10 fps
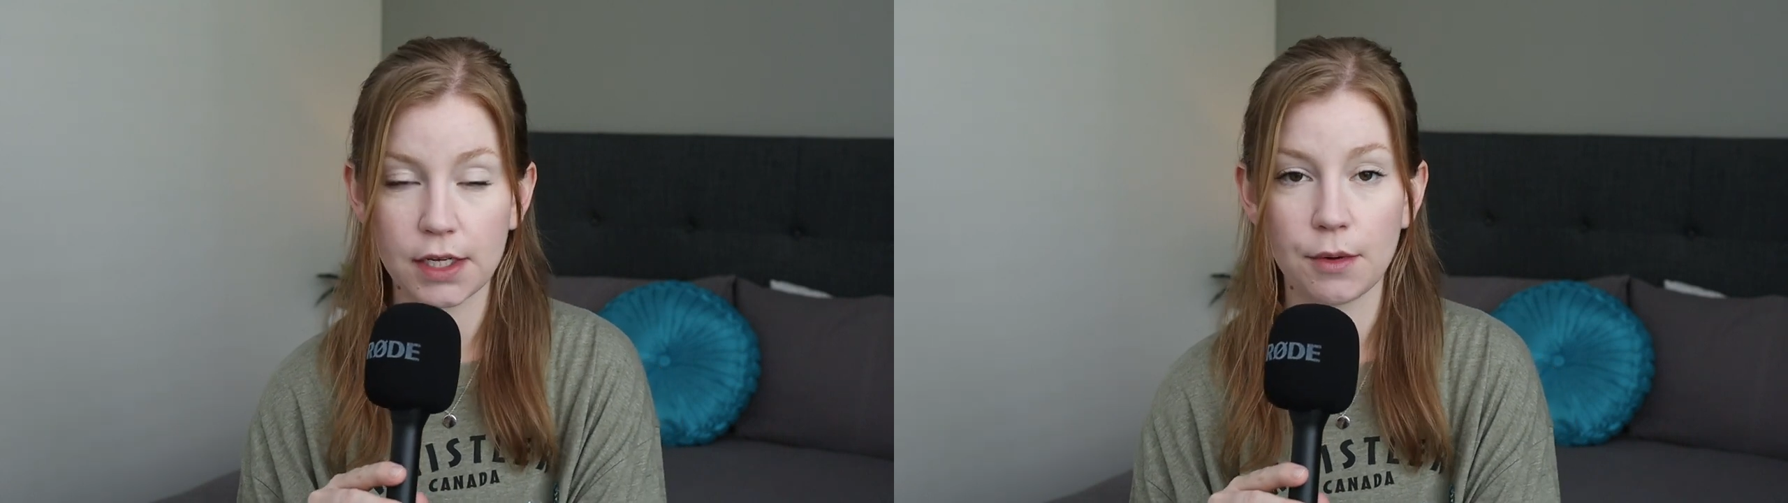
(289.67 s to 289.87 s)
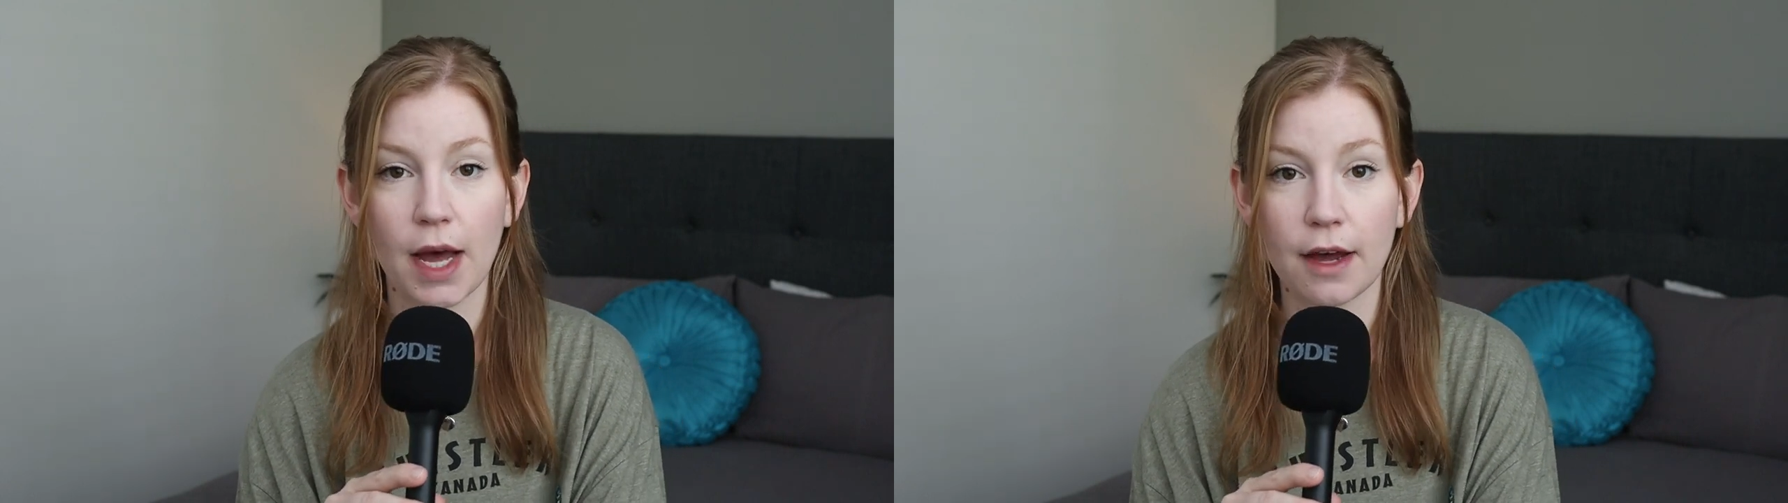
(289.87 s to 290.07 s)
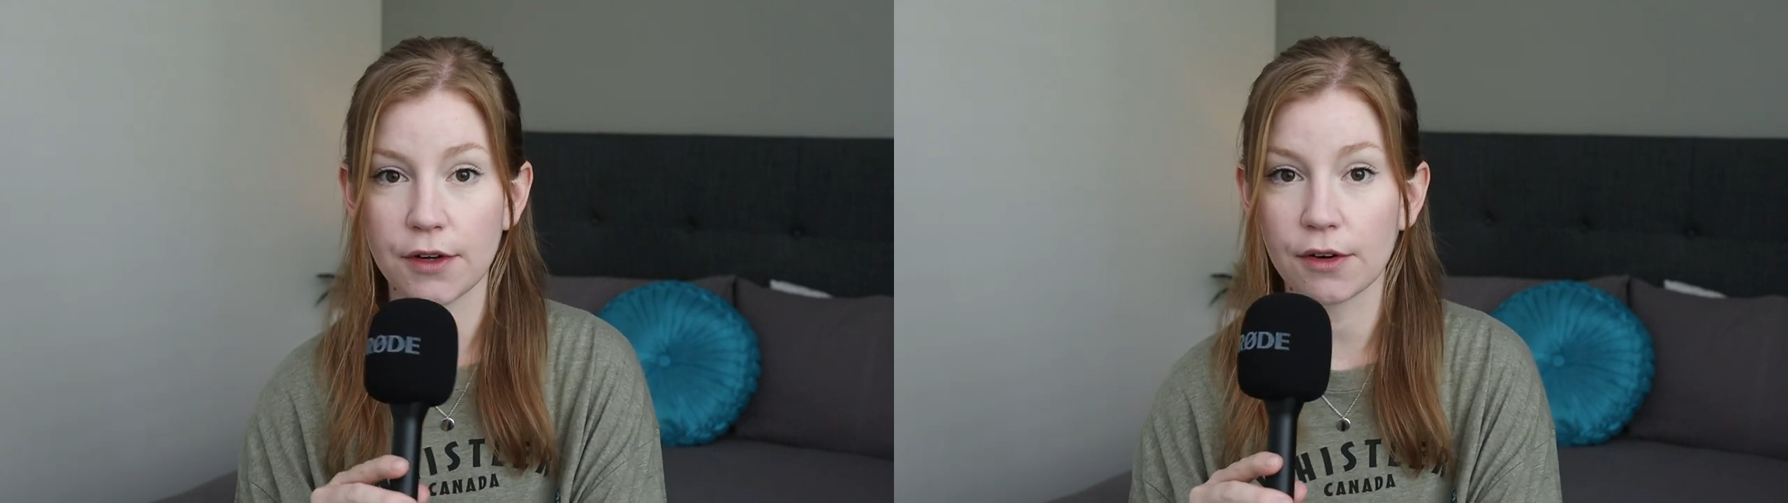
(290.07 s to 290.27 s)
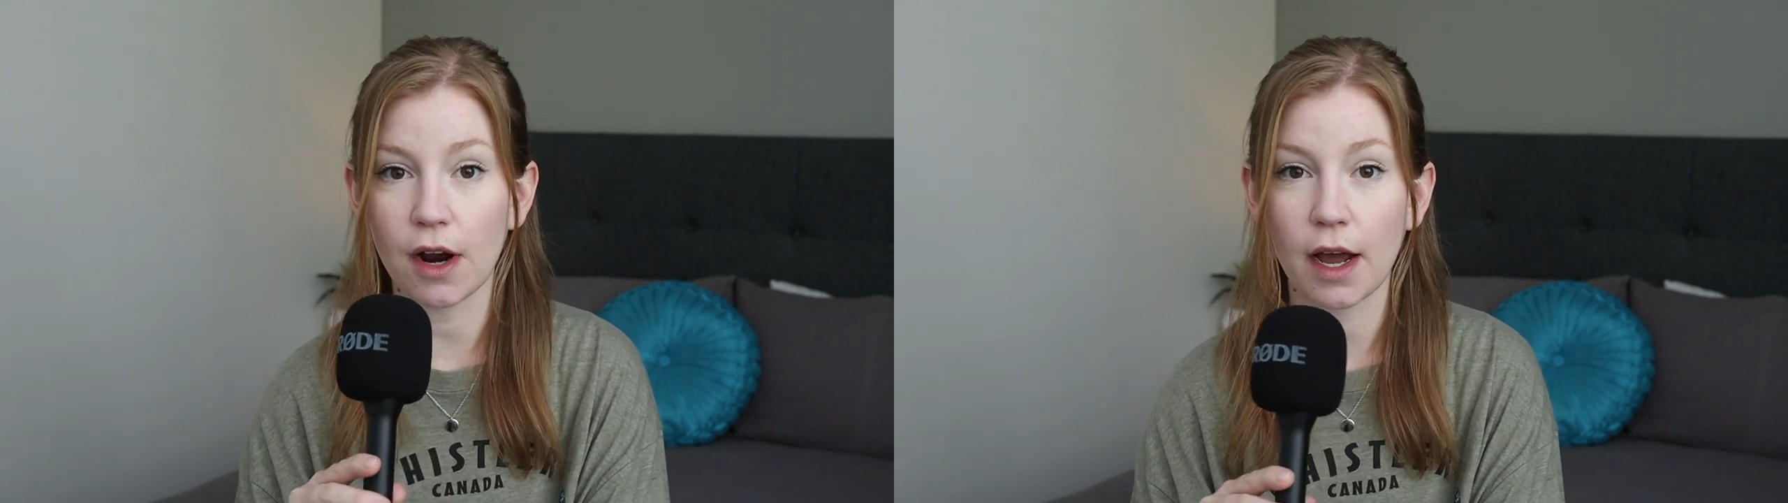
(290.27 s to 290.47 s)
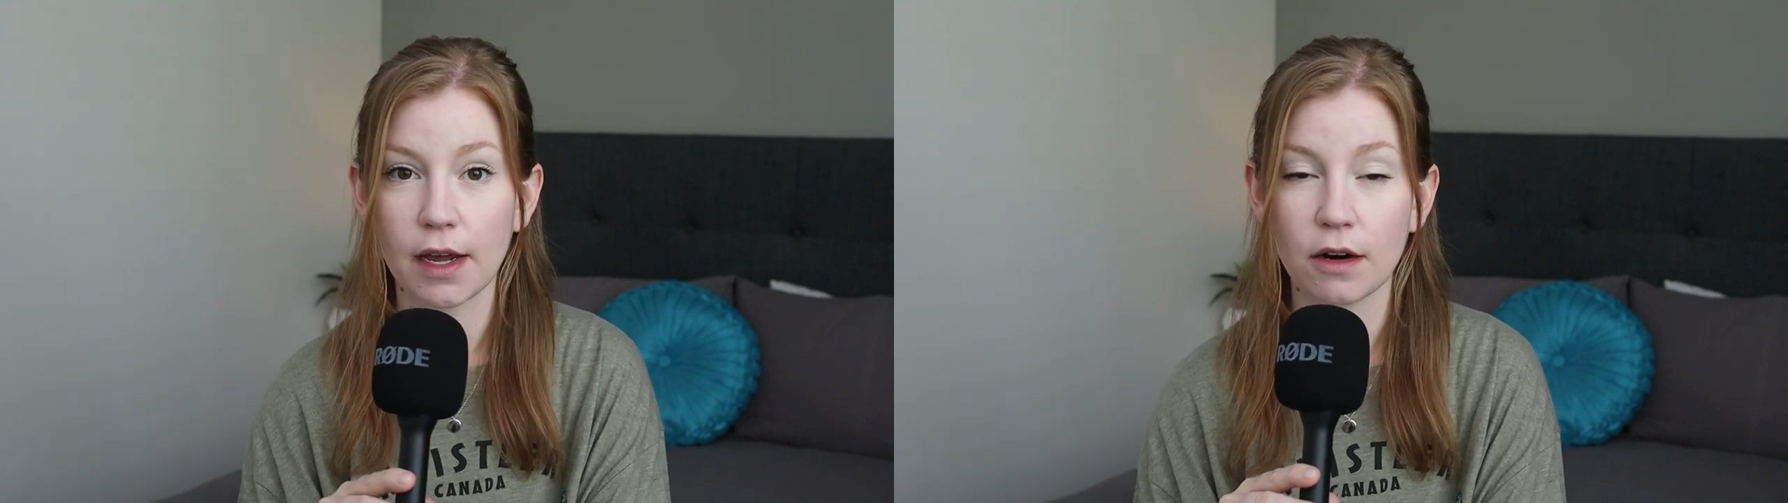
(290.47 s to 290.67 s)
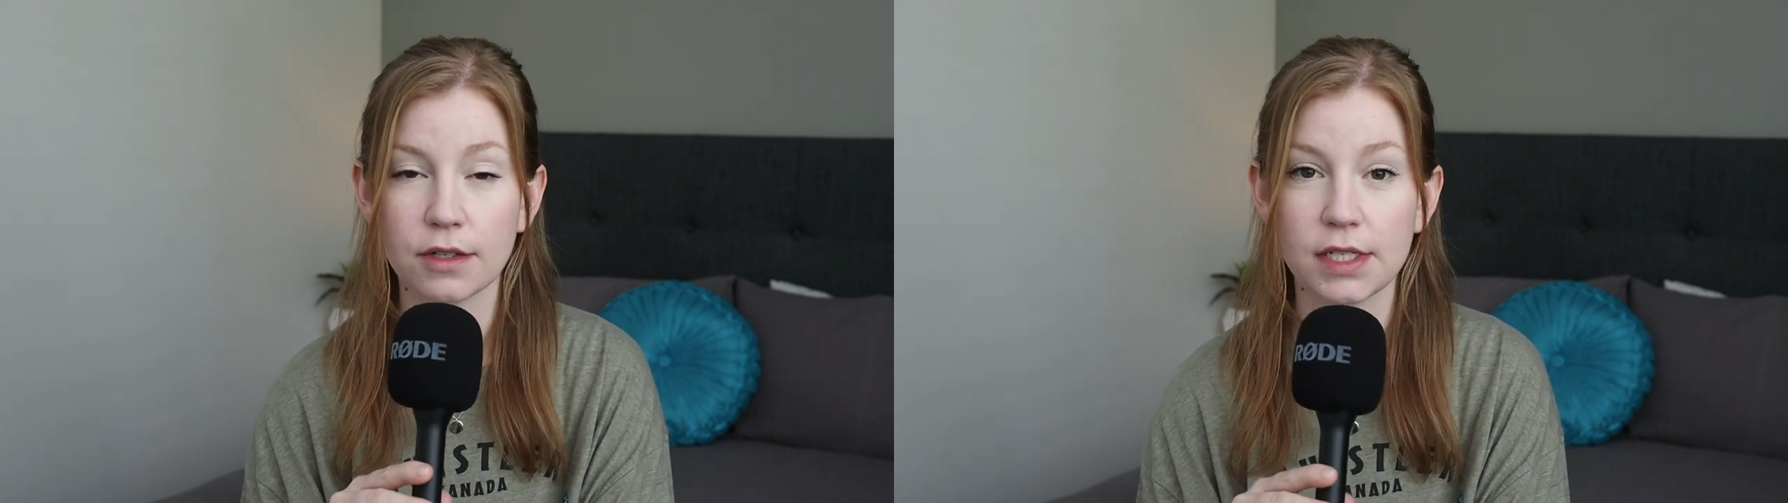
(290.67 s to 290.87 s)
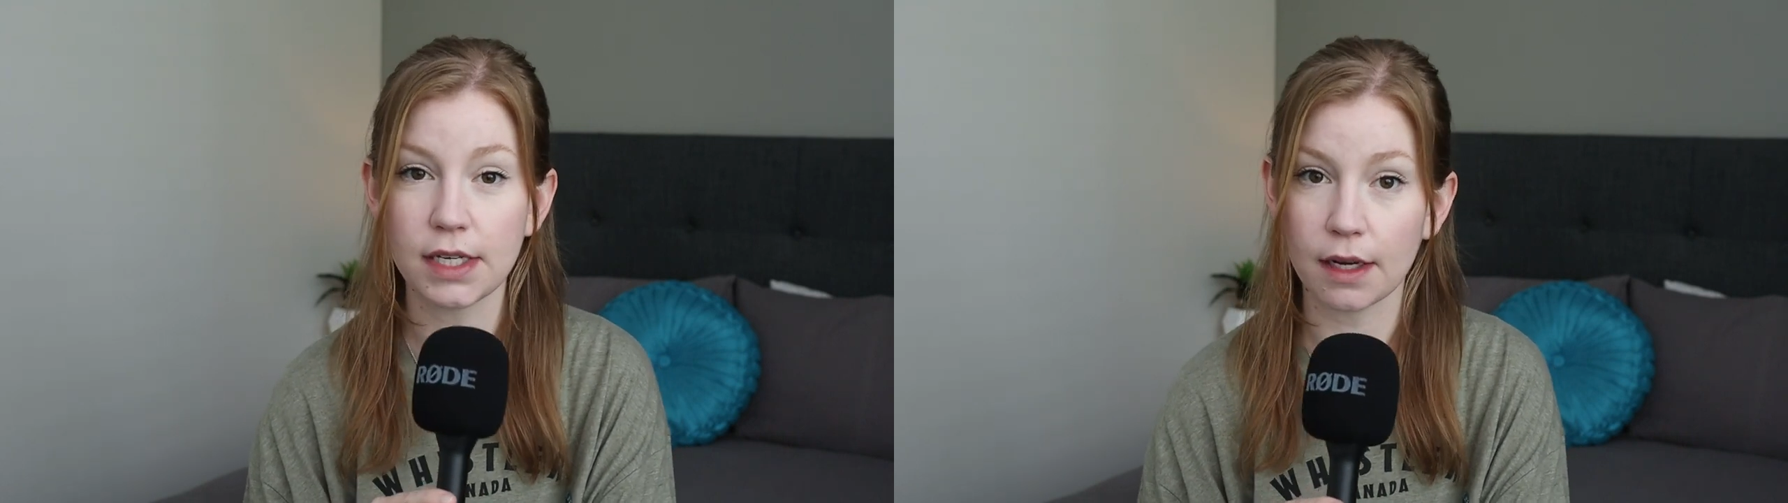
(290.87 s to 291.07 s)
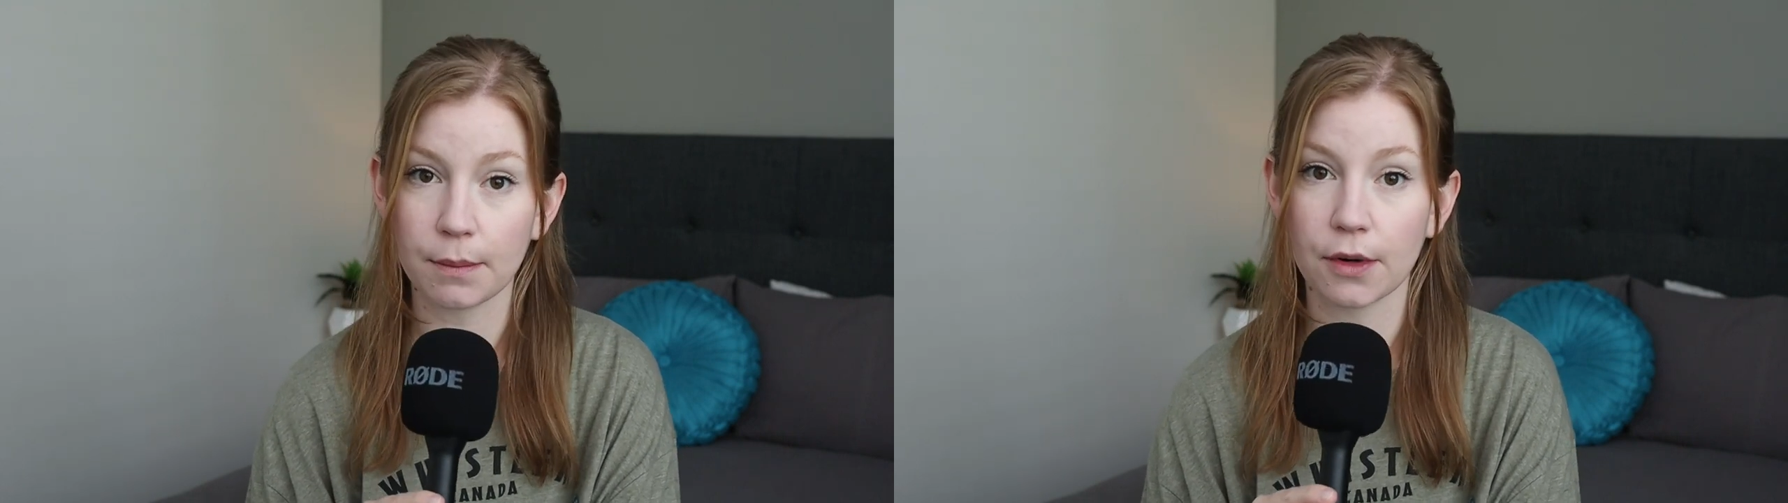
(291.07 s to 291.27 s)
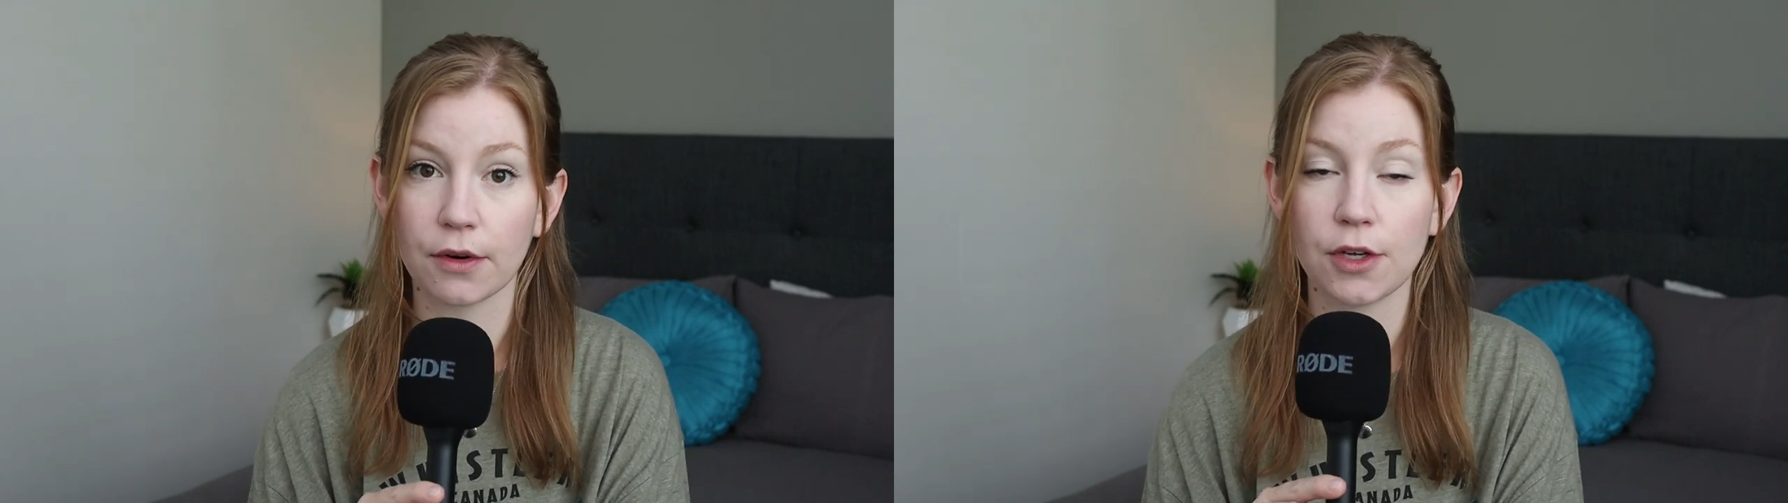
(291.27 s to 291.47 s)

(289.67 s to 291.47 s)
and you have your IRD number,